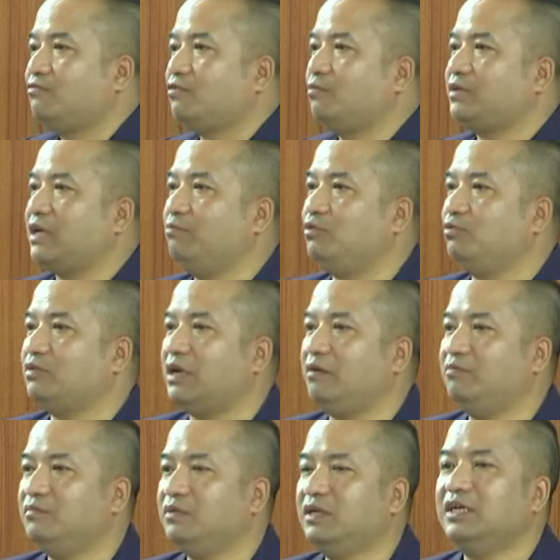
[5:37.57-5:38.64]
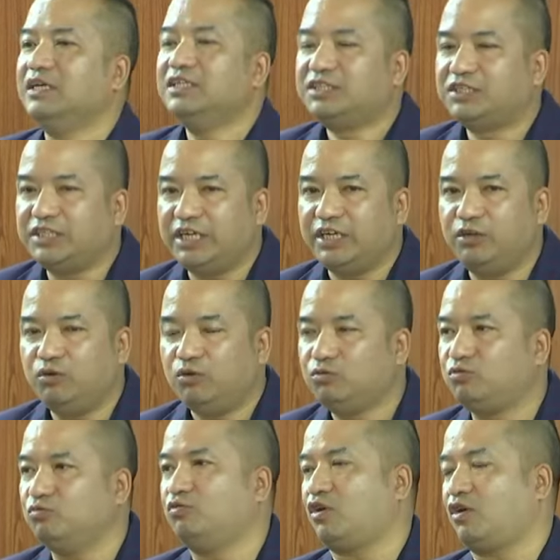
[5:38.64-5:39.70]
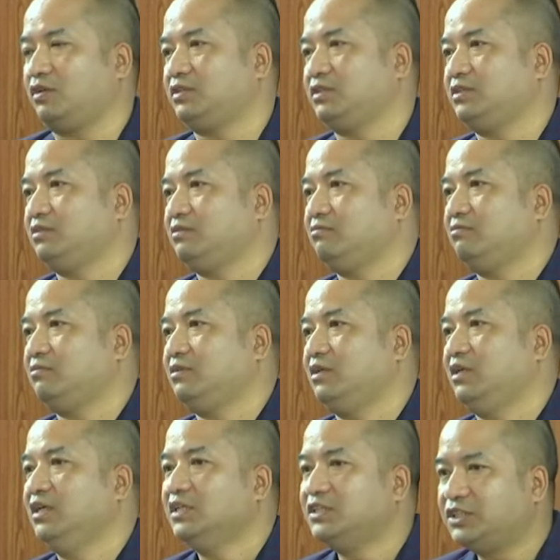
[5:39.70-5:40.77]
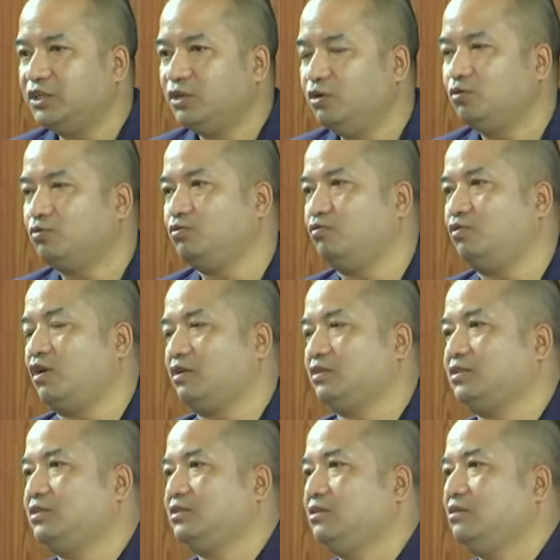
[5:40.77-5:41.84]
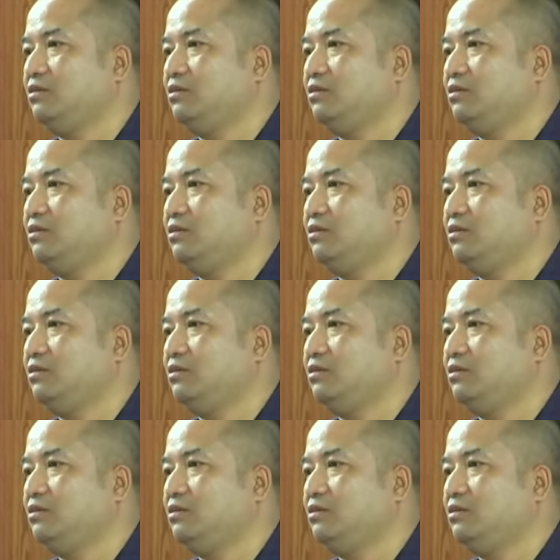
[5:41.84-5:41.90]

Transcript: from time to time, say no to drugs, say no to drugs.